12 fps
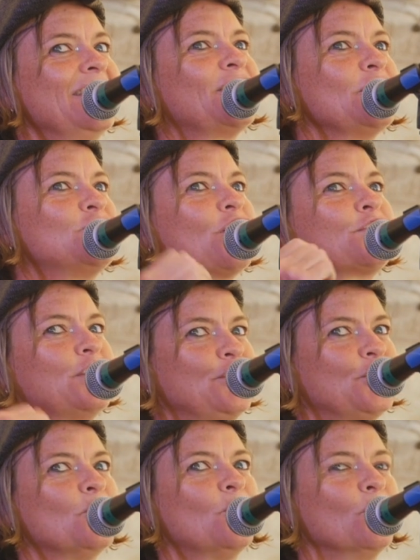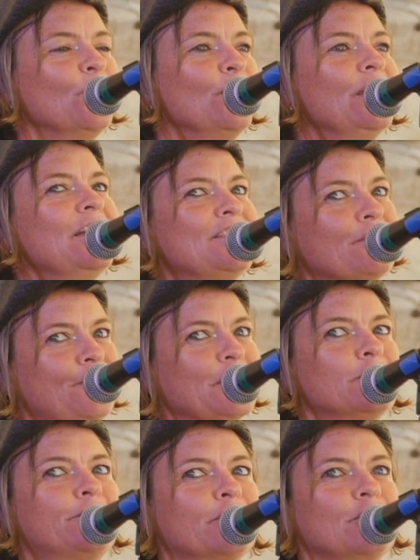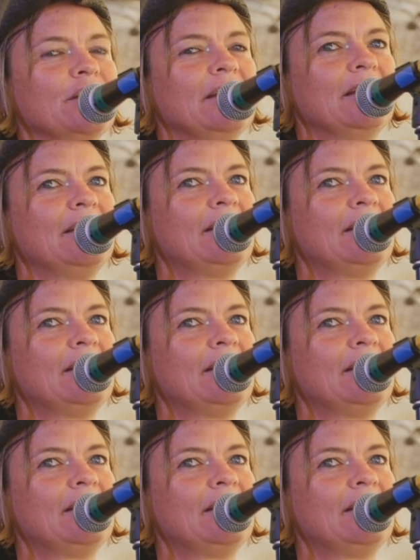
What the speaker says: So just adorn to feel free.